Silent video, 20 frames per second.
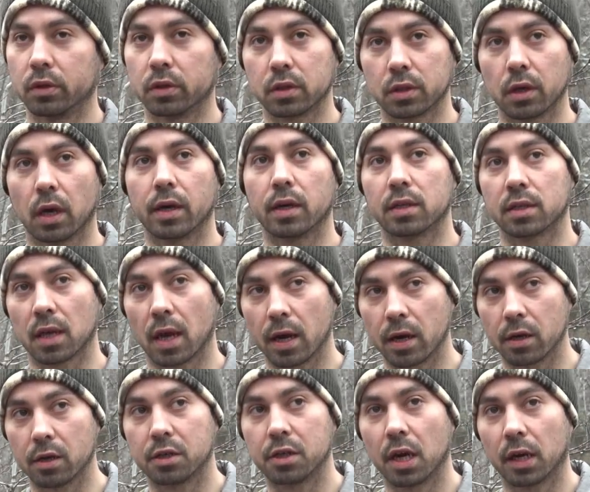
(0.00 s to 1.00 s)
So I
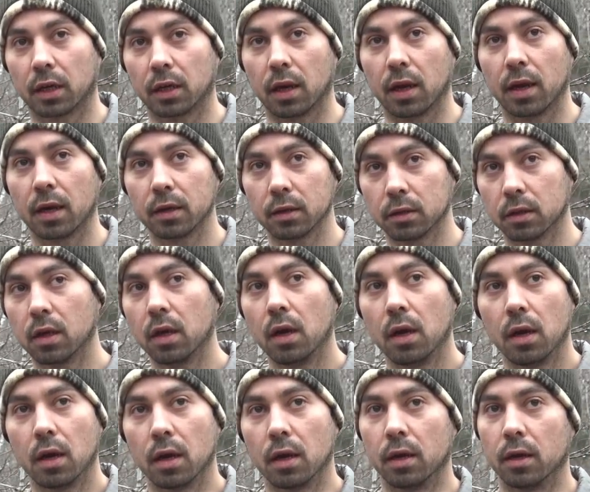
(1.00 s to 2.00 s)
decided to check it out,
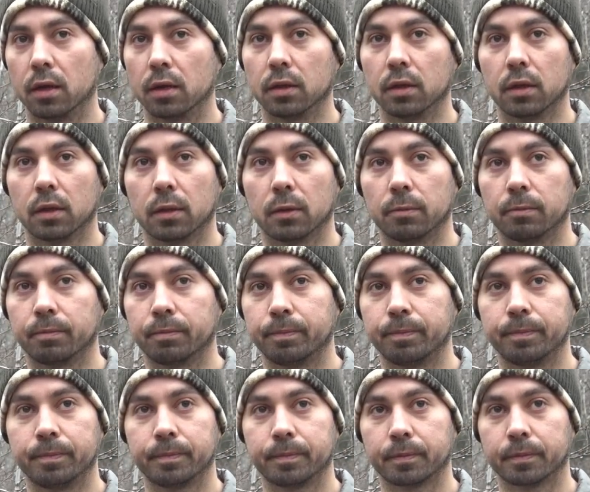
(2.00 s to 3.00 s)
and
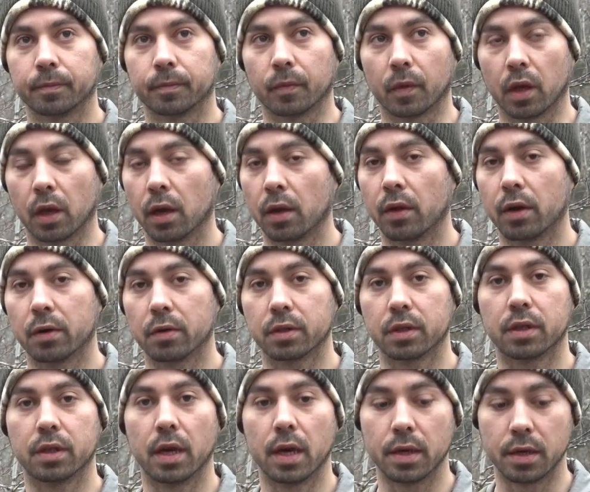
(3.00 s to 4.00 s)
yeah, there was
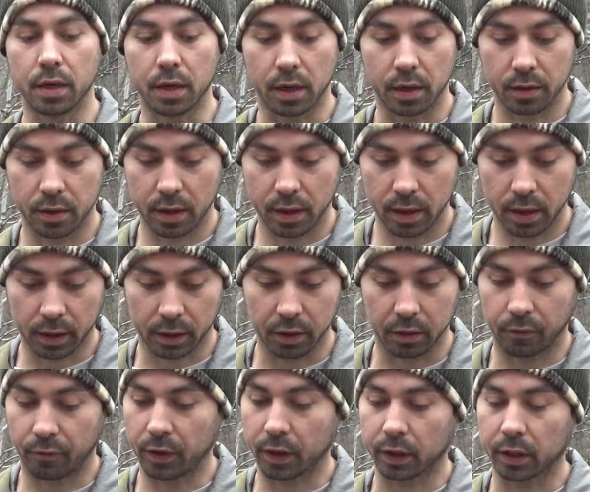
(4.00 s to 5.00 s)
a dead deer there. I
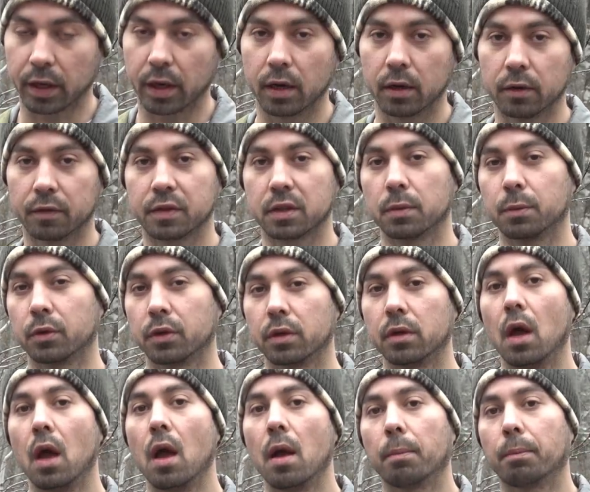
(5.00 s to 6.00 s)
couldn't figure out if someone
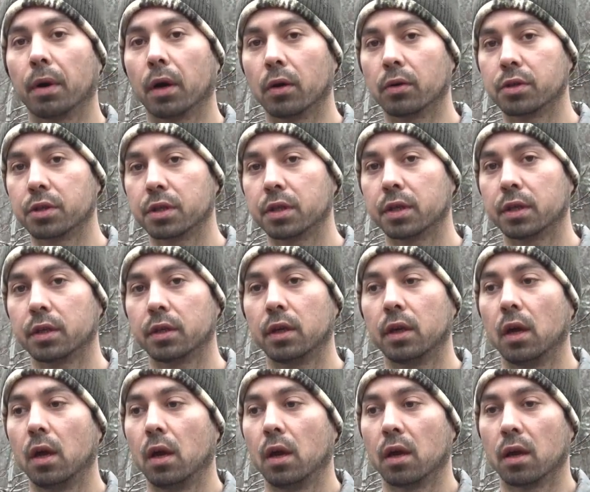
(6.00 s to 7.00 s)
poached it,
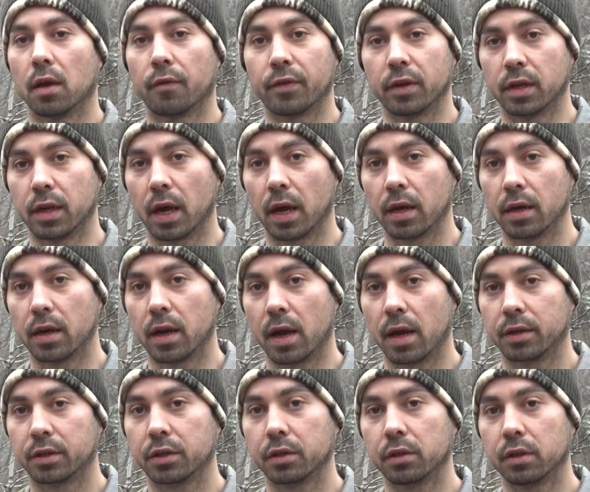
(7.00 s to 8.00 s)
if it died
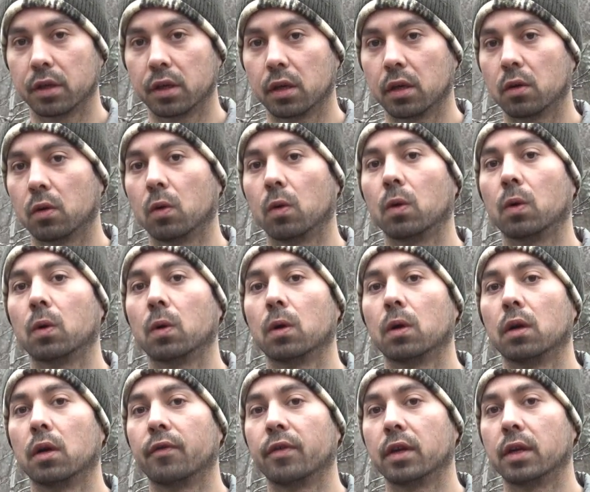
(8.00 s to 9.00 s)
naturally,
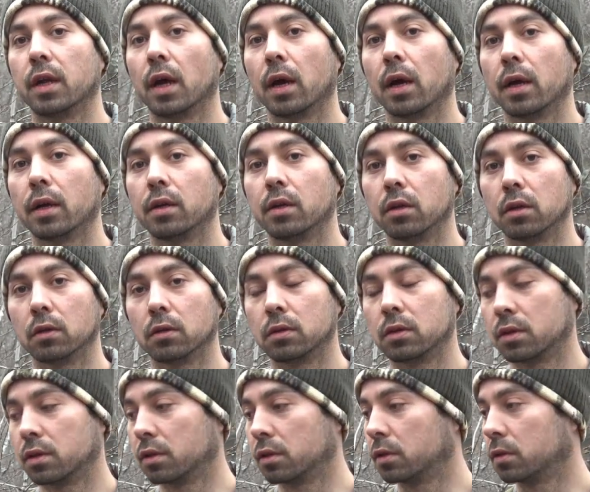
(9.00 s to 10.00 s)
or if it died due
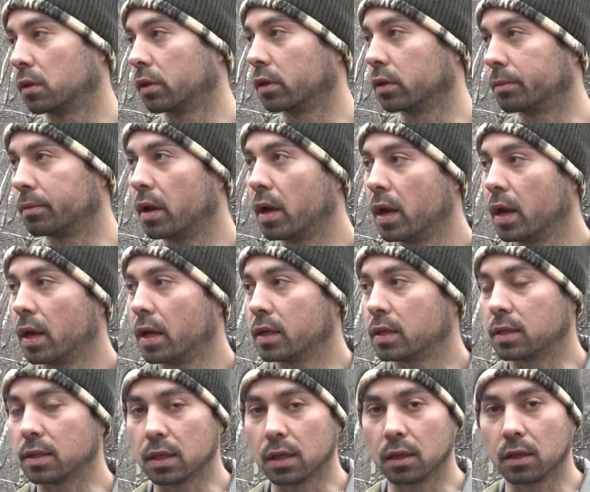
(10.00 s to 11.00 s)
to
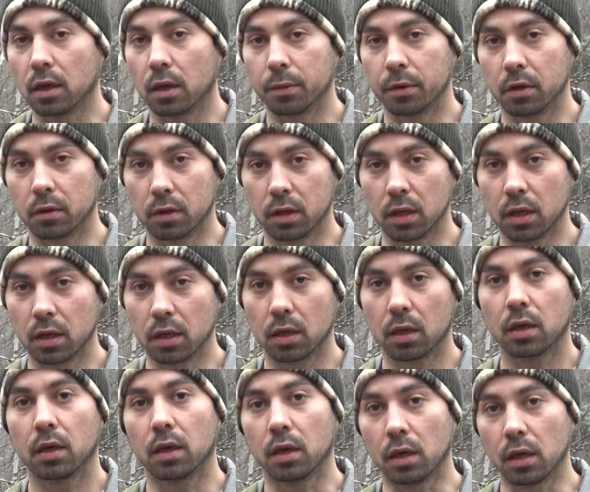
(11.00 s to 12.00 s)
CWD,
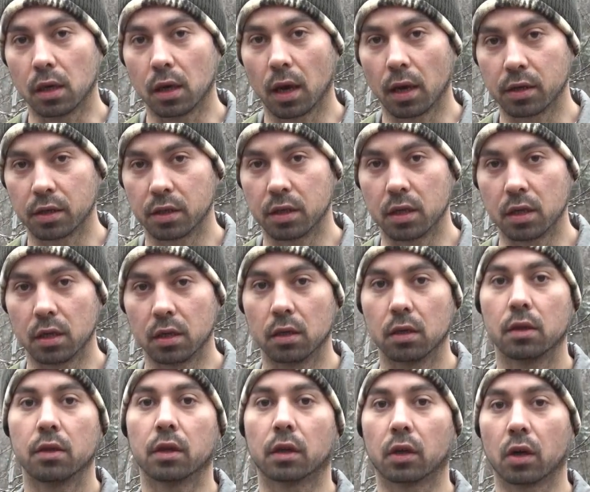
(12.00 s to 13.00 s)

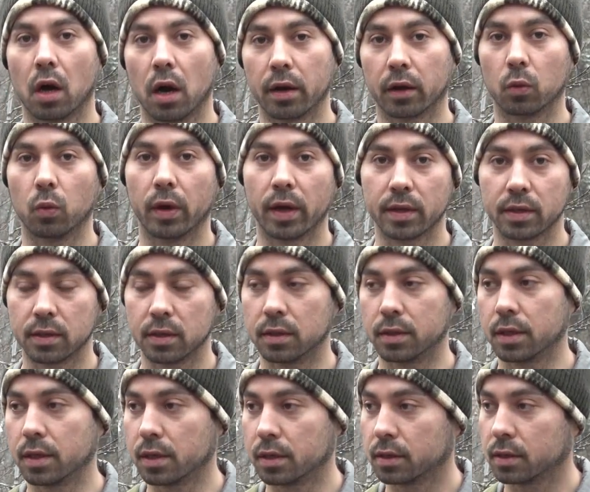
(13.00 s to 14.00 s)
EHD, the chronic waste
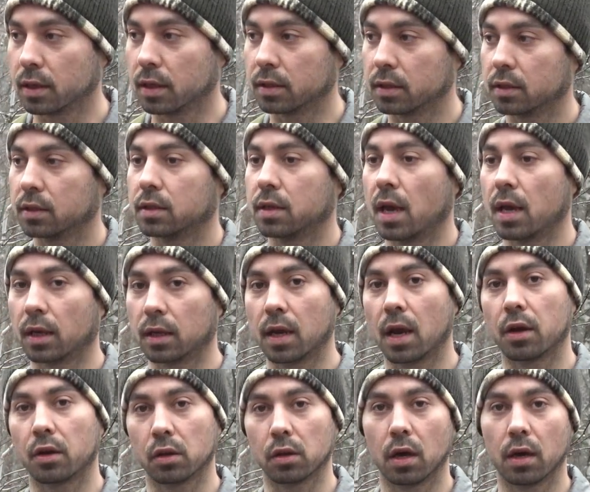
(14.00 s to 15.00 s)
disease that's taken
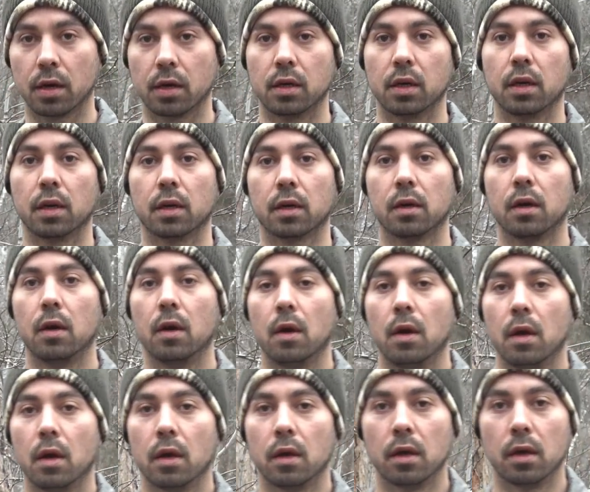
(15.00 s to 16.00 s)
out a lot of deer
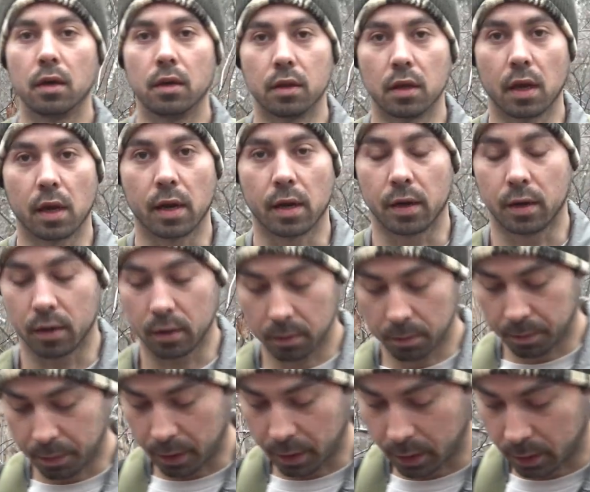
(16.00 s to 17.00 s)
in the
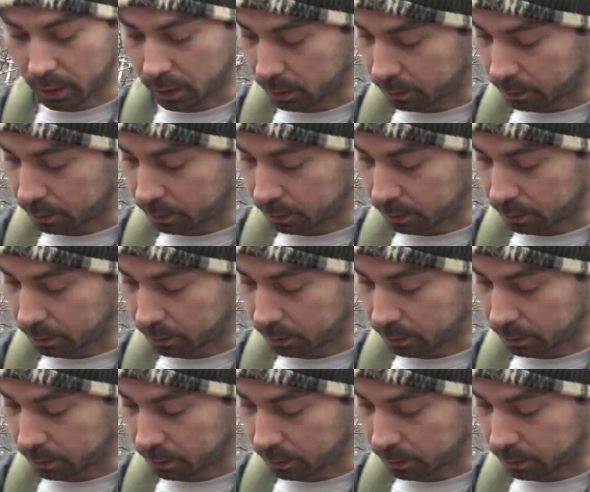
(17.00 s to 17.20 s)
area. But